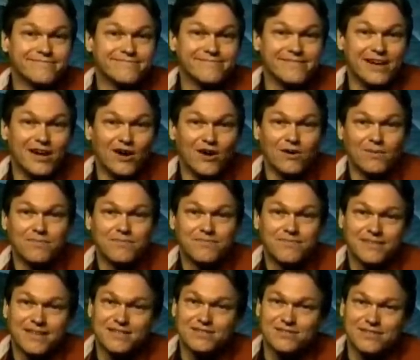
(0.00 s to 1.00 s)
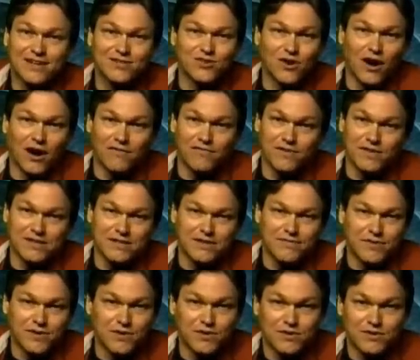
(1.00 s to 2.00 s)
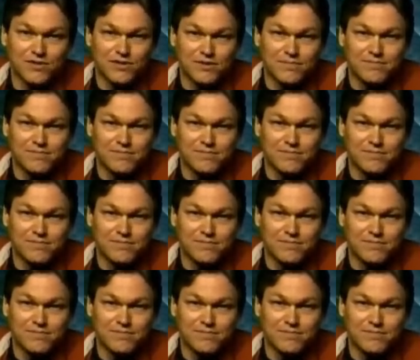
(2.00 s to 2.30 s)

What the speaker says: You know, that's awfully difficult to